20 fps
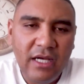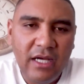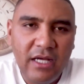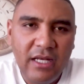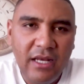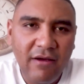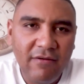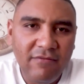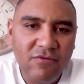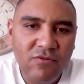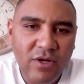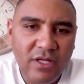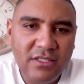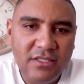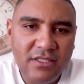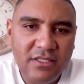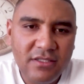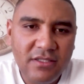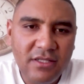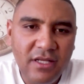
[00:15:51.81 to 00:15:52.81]
uh, loved
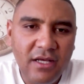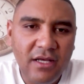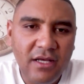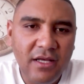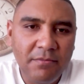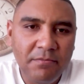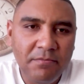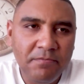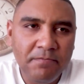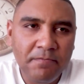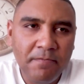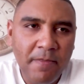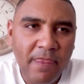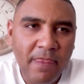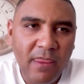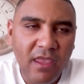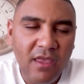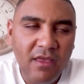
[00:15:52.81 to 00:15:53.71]
ones um,